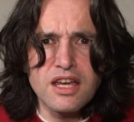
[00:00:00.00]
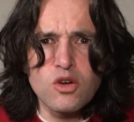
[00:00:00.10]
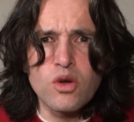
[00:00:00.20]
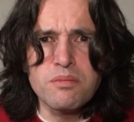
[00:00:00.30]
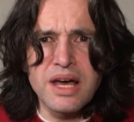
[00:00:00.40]

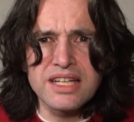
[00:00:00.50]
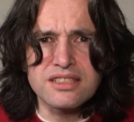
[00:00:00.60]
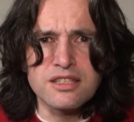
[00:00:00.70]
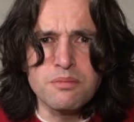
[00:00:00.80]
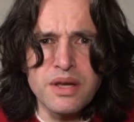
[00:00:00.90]
Going back
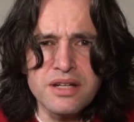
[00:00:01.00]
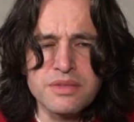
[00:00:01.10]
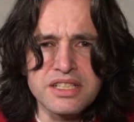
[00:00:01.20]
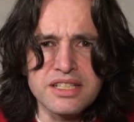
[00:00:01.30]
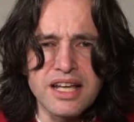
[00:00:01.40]
to the
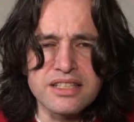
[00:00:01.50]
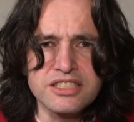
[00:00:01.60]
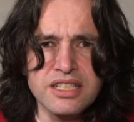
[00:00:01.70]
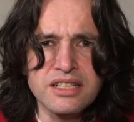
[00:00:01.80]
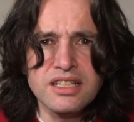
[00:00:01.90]
pyramid
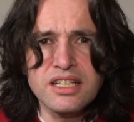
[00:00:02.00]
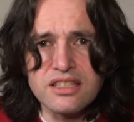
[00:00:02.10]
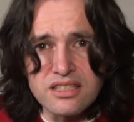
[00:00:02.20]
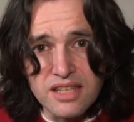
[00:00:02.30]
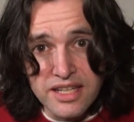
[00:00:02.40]
analogy,
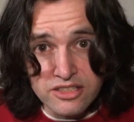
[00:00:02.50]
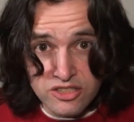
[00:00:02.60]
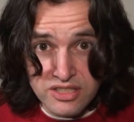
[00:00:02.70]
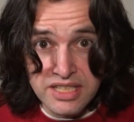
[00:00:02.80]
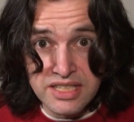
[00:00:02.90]
the slender
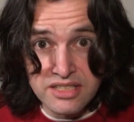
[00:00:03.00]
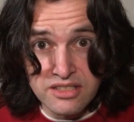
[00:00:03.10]
tea is